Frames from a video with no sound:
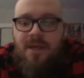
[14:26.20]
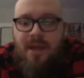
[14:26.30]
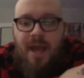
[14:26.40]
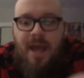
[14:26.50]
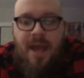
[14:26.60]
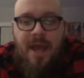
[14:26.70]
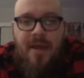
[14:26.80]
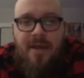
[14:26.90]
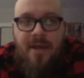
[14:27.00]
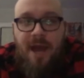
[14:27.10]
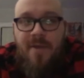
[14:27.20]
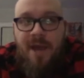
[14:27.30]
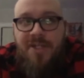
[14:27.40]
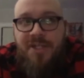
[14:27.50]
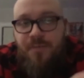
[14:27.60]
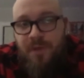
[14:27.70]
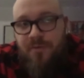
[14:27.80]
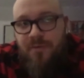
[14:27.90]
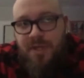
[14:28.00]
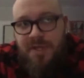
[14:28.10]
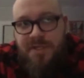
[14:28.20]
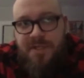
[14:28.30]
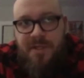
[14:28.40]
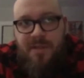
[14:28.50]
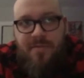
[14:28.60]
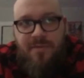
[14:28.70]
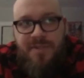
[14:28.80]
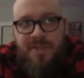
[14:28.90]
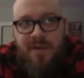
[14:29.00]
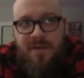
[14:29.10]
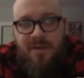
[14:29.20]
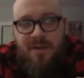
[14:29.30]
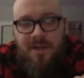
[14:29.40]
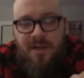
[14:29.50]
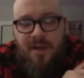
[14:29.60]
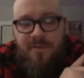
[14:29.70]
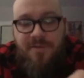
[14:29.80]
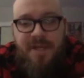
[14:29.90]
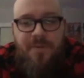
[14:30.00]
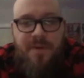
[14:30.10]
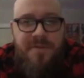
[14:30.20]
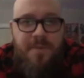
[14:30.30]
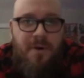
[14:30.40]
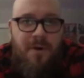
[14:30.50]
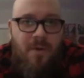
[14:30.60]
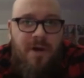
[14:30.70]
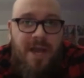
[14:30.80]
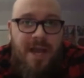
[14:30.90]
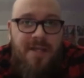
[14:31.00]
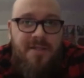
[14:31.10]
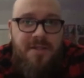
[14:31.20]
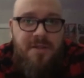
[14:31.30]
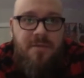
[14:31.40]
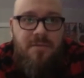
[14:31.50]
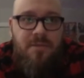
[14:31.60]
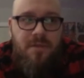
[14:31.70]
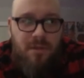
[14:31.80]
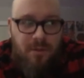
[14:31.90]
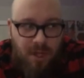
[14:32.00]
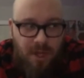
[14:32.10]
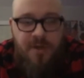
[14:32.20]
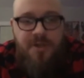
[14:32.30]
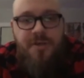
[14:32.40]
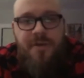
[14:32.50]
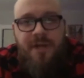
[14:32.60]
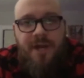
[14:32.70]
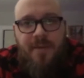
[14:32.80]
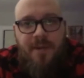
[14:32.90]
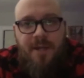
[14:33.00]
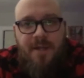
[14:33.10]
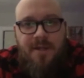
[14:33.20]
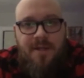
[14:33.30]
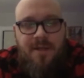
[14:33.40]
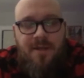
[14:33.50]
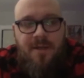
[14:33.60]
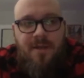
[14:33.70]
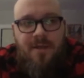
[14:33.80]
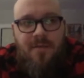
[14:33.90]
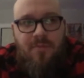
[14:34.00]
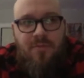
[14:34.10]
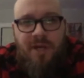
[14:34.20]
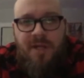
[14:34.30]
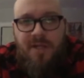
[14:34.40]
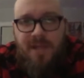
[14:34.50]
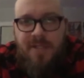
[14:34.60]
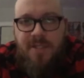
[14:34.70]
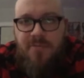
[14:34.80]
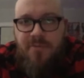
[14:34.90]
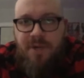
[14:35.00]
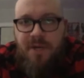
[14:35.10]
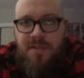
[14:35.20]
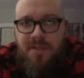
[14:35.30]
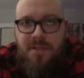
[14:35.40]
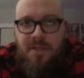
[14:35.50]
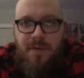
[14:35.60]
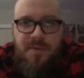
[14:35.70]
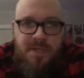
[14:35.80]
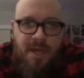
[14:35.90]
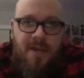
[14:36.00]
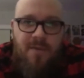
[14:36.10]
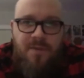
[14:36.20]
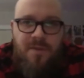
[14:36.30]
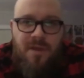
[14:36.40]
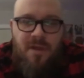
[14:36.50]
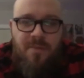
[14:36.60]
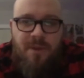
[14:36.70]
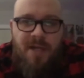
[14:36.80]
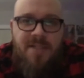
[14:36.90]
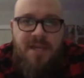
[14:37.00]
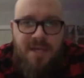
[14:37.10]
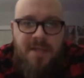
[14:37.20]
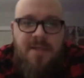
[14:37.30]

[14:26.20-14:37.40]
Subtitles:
and I'm actually re-releasing Through Soundwaves Part 1 and 2 under Joey Diabolic probably in the next couple months to coincide with the box set.